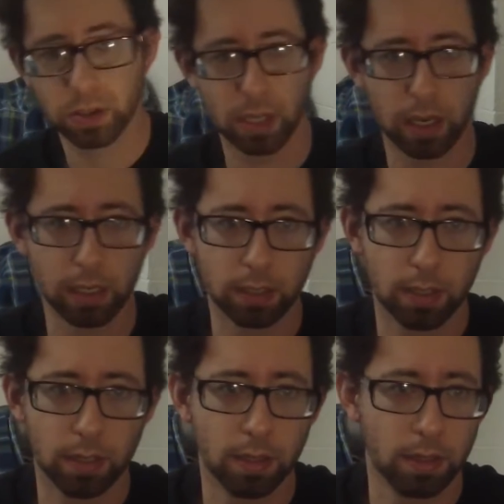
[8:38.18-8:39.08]
setting,
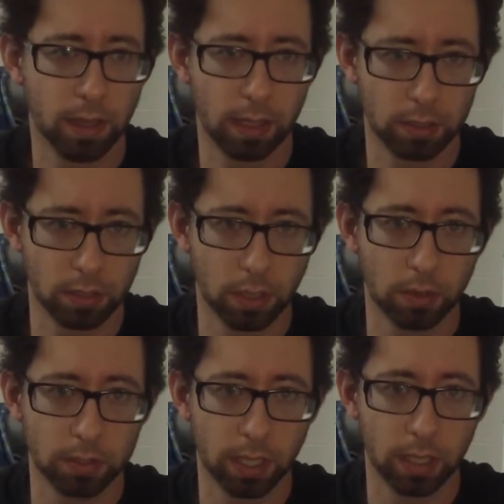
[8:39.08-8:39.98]
that's your
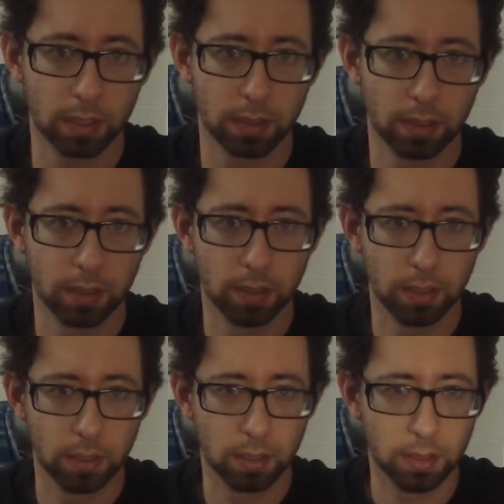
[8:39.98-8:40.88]
low setting.
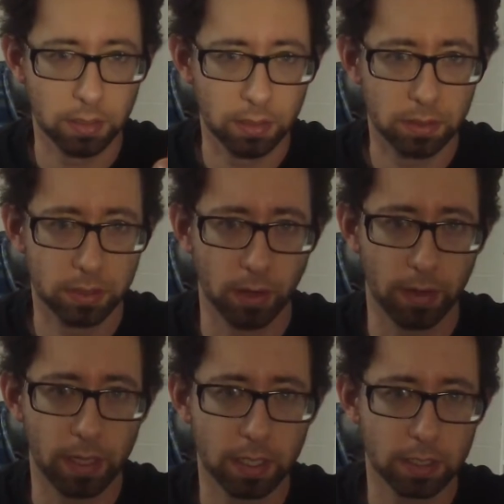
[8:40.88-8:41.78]
So
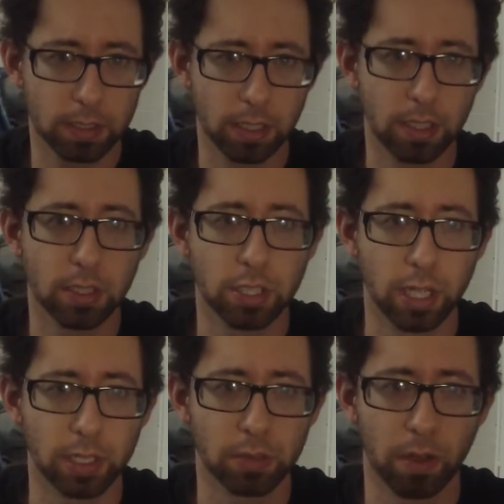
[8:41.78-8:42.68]
it does
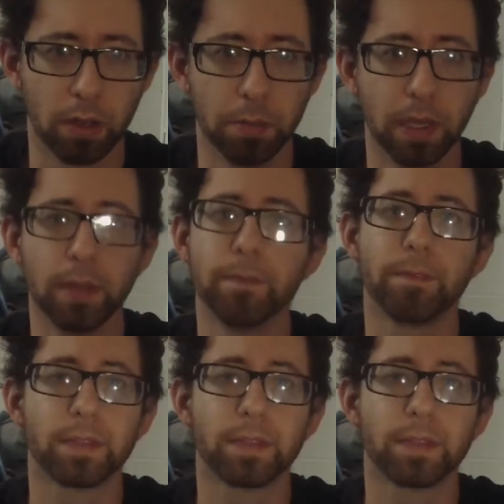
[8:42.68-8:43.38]
change quite a bit.